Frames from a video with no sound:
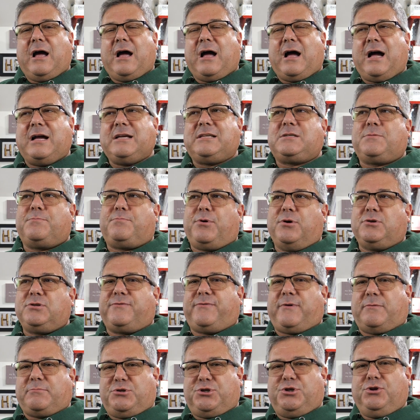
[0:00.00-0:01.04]
I suppose
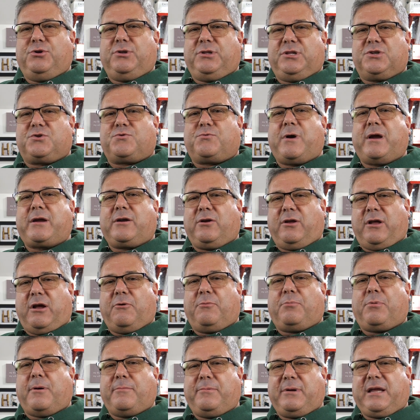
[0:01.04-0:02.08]
if I'm shooting this regularly, I
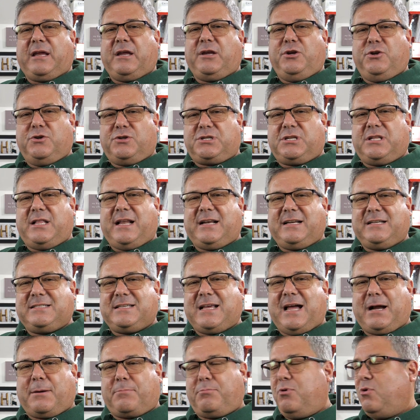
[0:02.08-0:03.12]
would probably get used to that
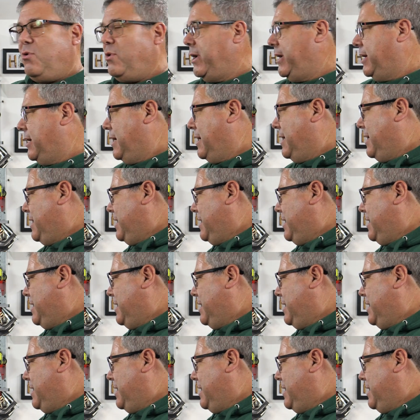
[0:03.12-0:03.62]
exact point.